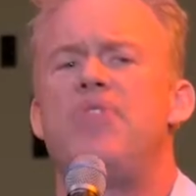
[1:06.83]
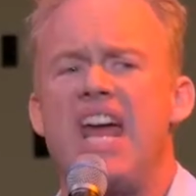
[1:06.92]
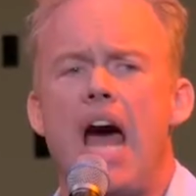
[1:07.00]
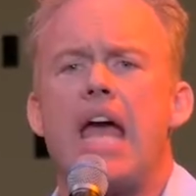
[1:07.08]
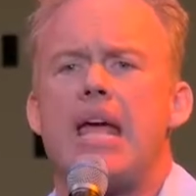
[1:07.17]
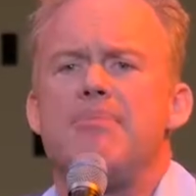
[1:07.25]

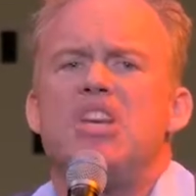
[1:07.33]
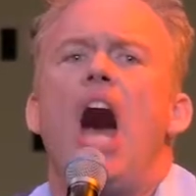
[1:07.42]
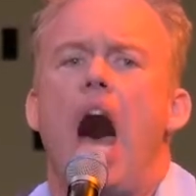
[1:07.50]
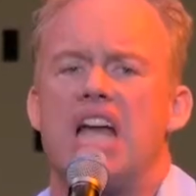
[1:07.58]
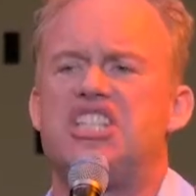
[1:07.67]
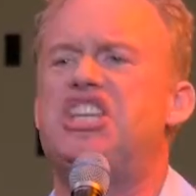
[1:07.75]
that I am
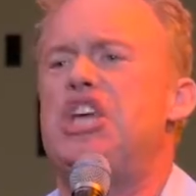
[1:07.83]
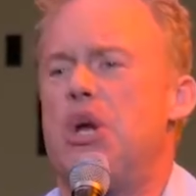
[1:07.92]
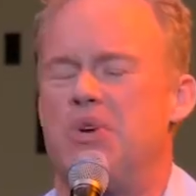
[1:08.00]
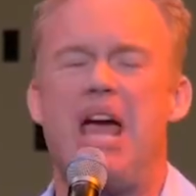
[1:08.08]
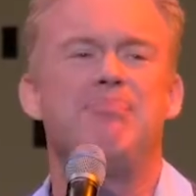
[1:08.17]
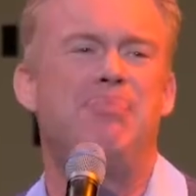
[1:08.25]
not
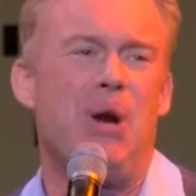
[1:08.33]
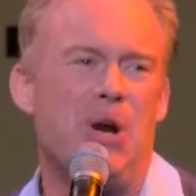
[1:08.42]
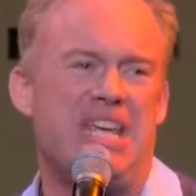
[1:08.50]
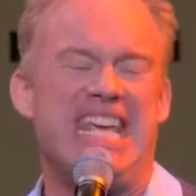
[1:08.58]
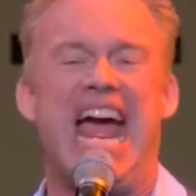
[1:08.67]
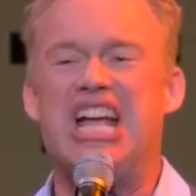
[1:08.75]
cute and
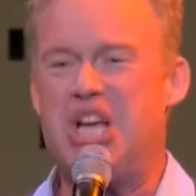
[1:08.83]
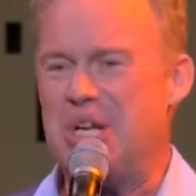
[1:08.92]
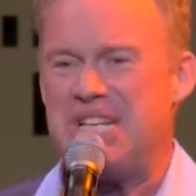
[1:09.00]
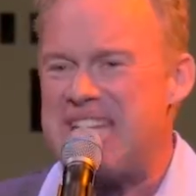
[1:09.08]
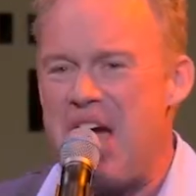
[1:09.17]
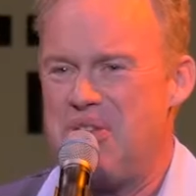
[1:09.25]
perky and
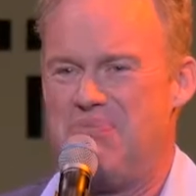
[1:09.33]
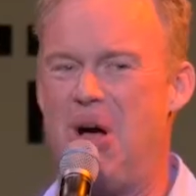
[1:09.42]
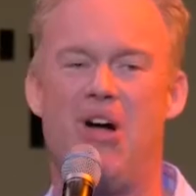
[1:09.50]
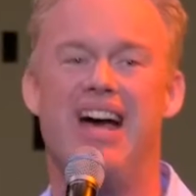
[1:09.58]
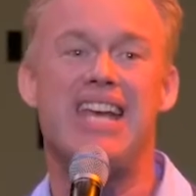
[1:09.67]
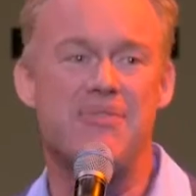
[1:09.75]
good at
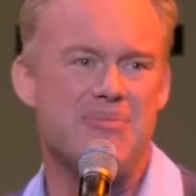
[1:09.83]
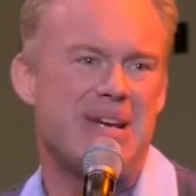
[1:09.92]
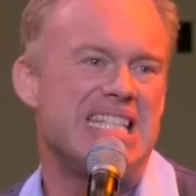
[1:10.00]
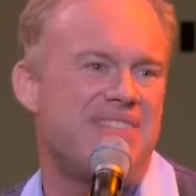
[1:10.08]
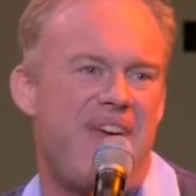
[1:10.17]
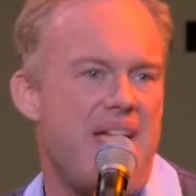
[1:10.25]
tetherball and
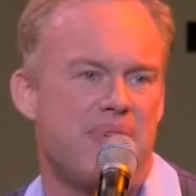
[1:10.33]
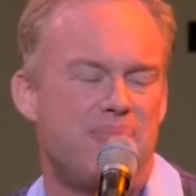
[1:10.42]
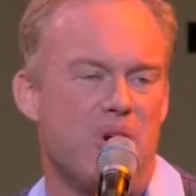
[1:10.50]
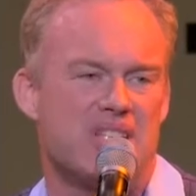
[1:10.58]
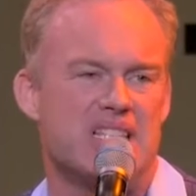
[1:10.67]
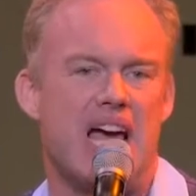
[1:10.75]
everybody's
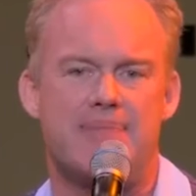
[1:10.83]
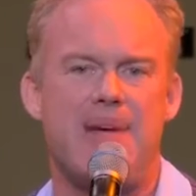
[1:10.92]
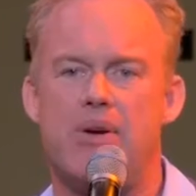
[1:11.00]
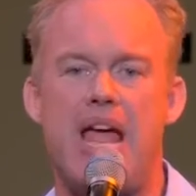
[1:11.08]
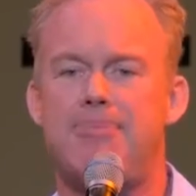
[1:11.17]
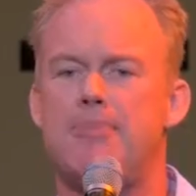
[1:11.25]
favorite person like
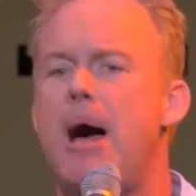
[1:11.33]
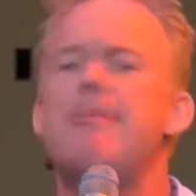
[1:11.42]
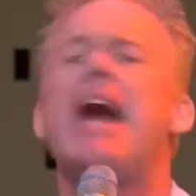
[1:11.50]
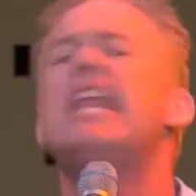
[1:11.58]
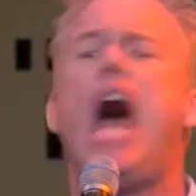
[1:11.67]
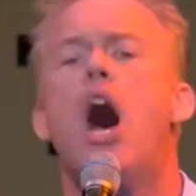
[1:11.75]
Mary
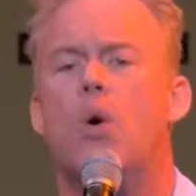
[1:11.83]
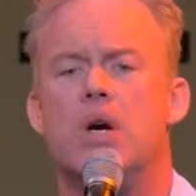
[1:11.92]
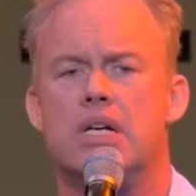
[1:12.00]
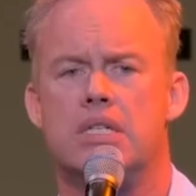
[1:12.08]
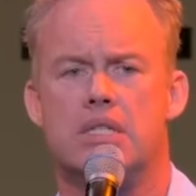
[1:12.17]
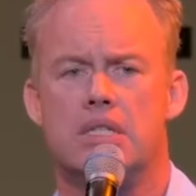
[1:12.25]
Applebaum, I
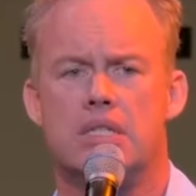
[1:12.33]
know.